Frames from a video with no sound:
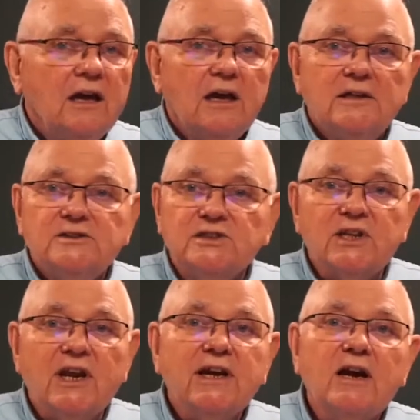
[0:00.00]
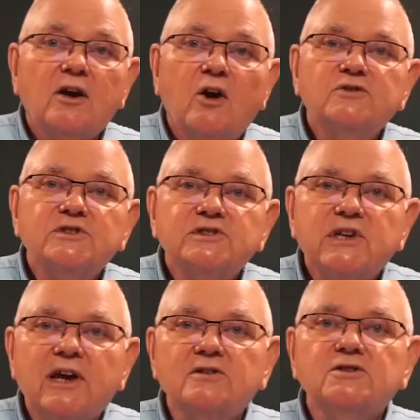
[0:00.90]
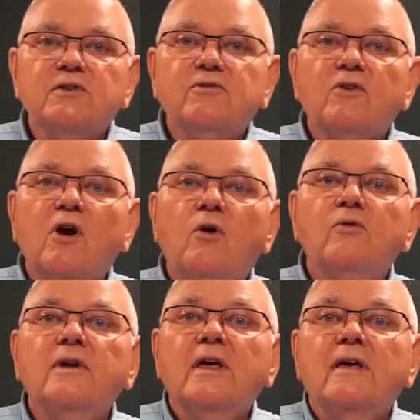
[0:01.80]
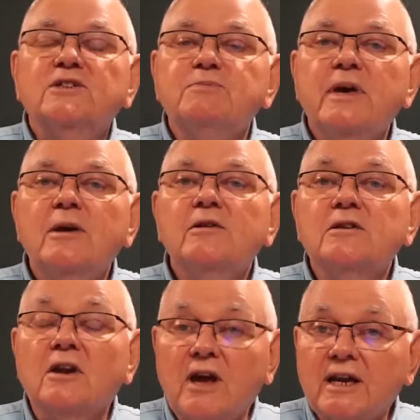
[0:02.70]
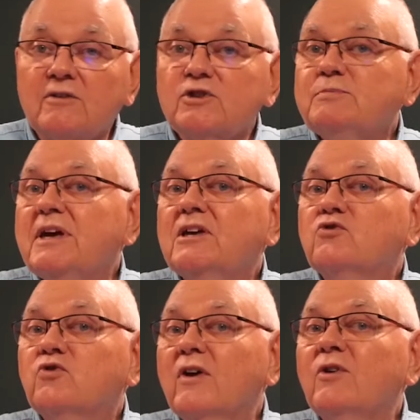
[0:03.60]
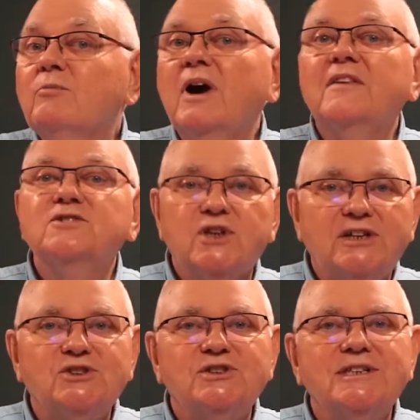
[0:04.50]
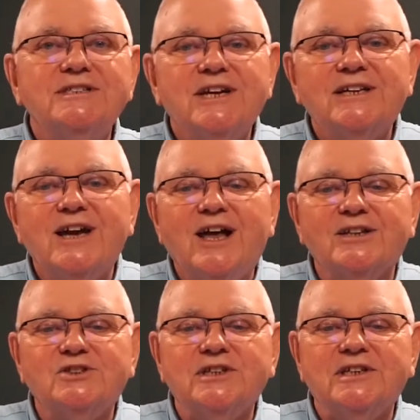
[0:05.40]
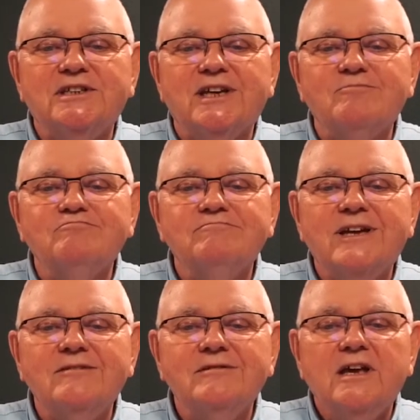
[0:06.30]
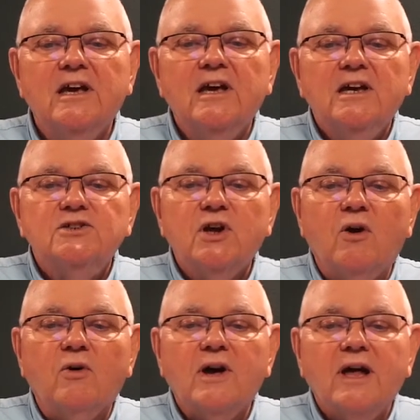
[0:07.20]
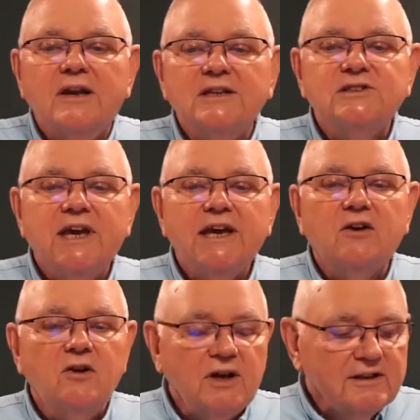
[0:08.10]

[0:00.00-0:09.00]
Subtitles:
just like our codes and standards have grown, a lot of it is being driven by the changes in technology, isn't it? Okay? So let's take a look